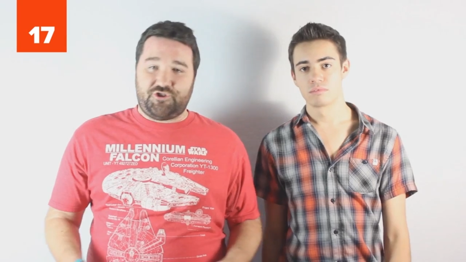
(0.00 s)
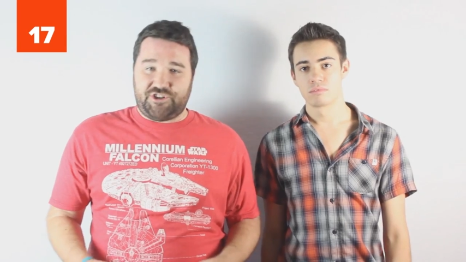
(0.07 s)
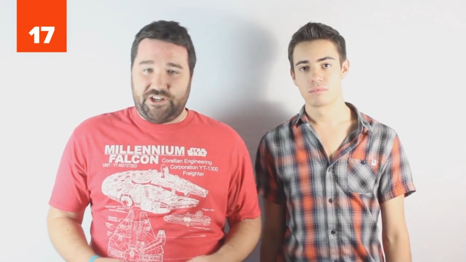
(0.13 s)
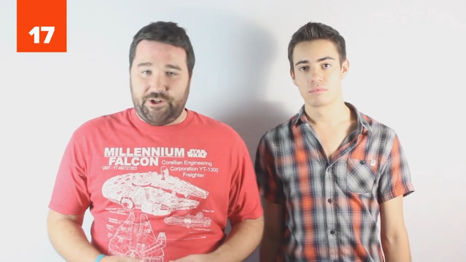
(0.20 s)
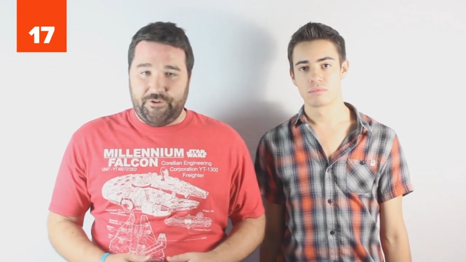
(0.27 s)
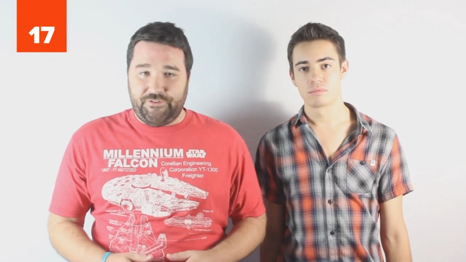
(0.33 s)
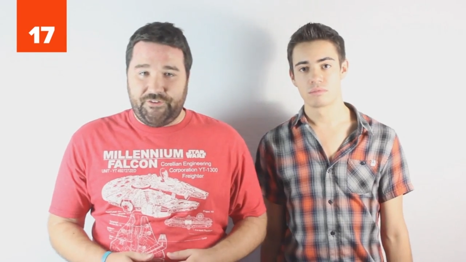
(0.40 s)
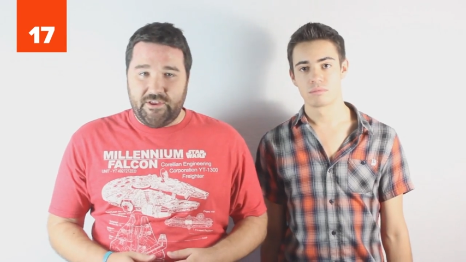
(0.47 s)

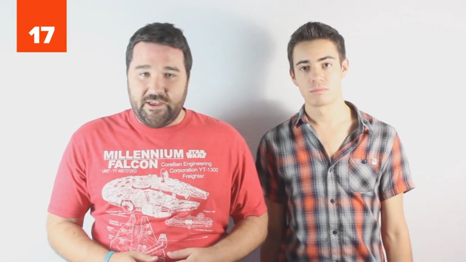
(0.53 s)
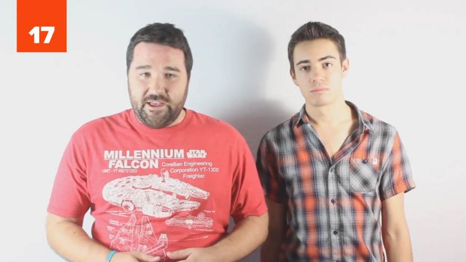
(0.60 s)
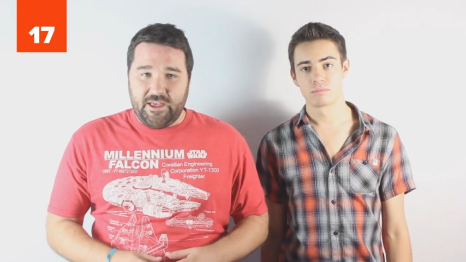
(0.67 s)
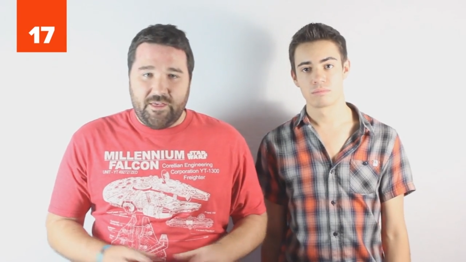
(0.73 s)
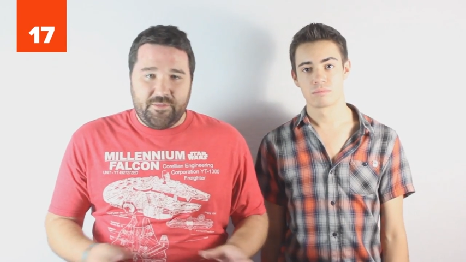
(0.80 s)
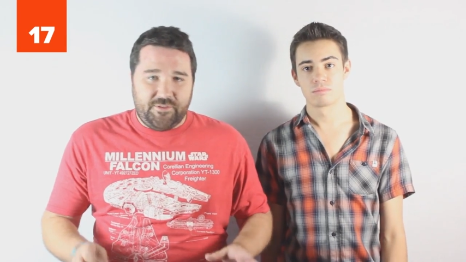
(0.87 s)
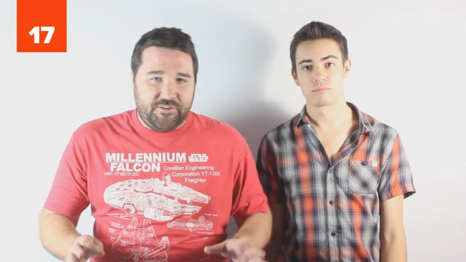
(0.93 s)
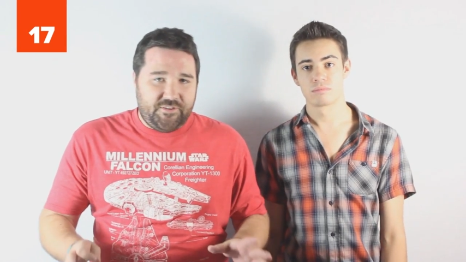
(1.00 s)
Speaker 1: shields,
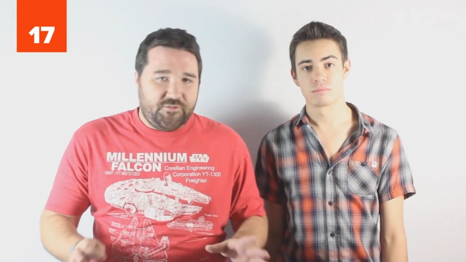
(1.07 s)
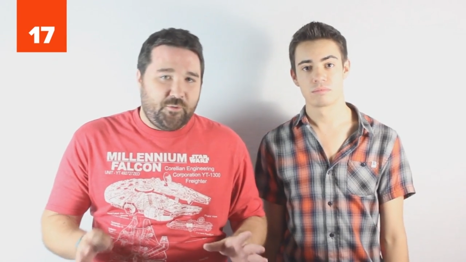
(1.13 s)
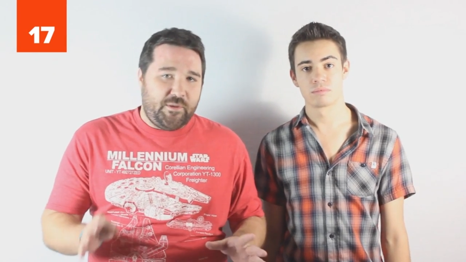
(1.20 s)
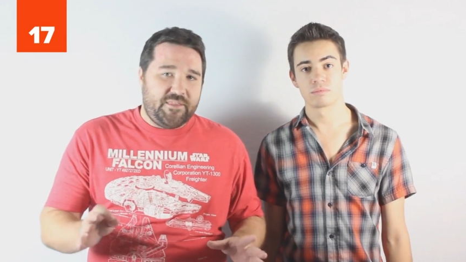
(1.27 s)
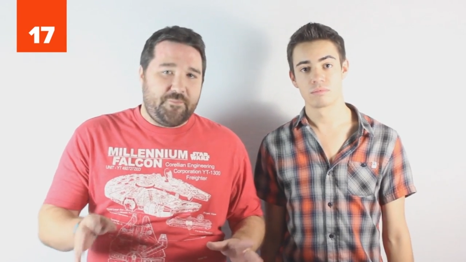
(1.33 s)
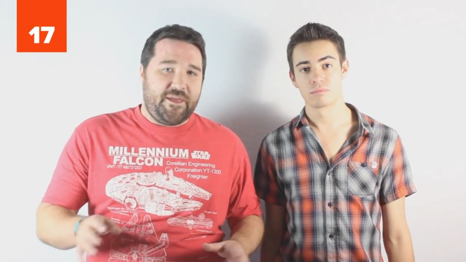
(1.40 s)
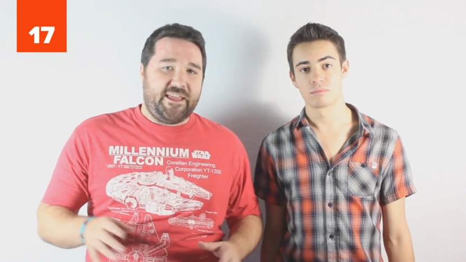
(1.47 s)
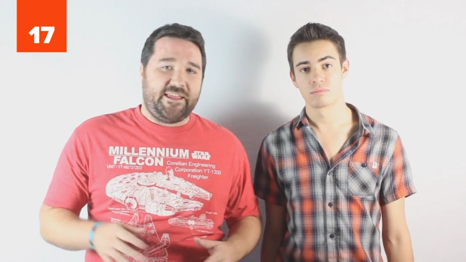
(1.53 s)
this is when
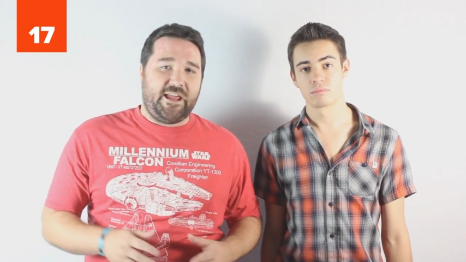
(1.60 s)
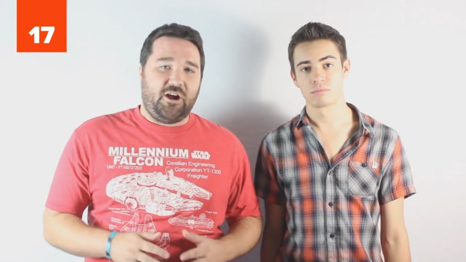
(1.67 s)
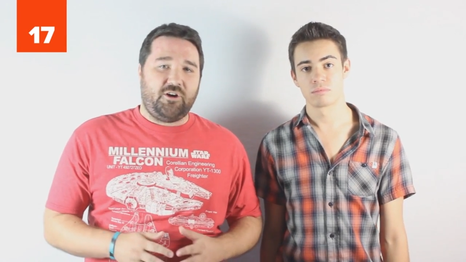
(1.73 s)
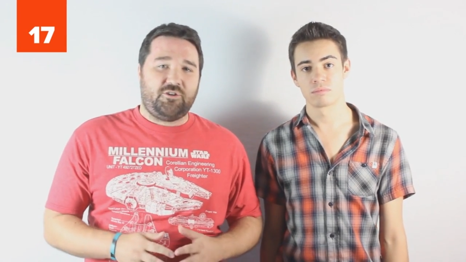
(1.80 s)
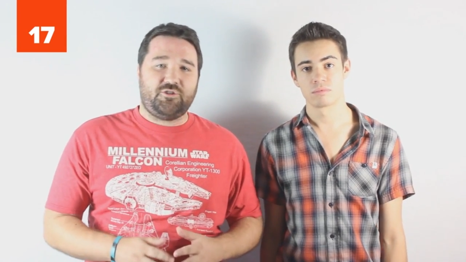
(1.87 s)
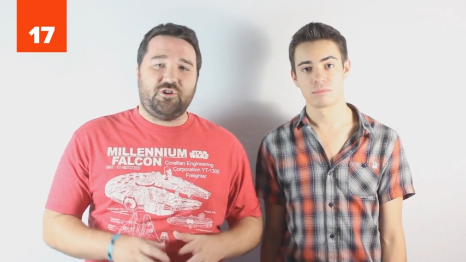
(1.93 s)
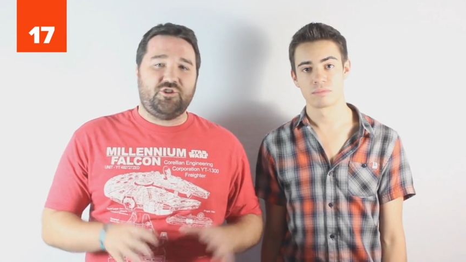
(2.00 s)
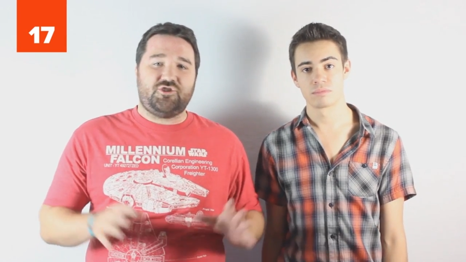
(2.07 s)
the main
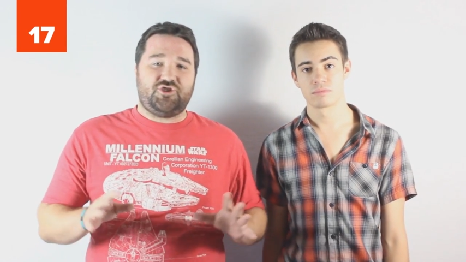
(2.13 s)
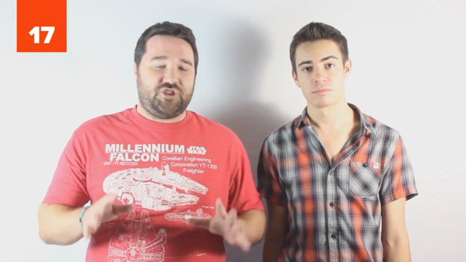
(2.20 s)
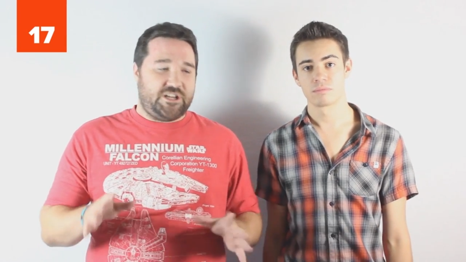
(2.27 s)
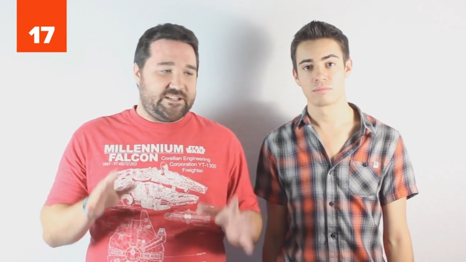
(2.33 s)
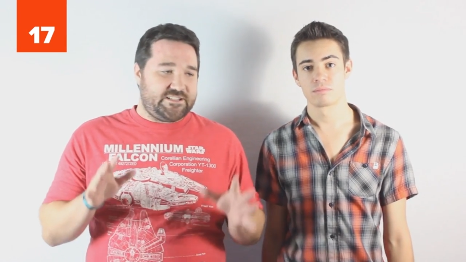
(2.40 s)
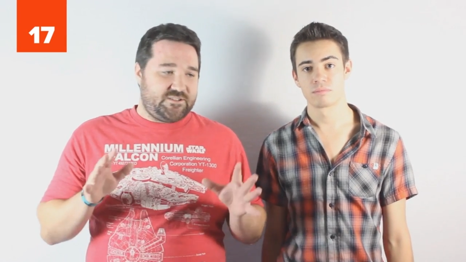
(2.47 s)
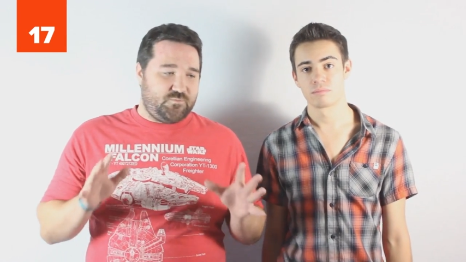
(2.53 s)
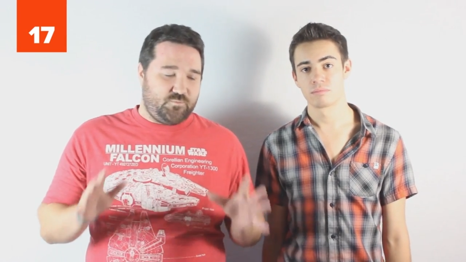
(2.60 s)
character
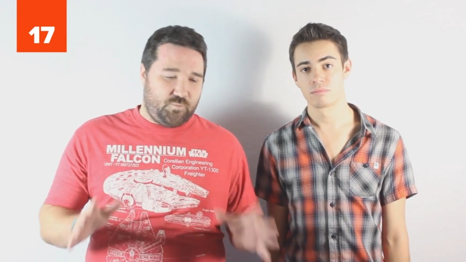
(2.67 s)
just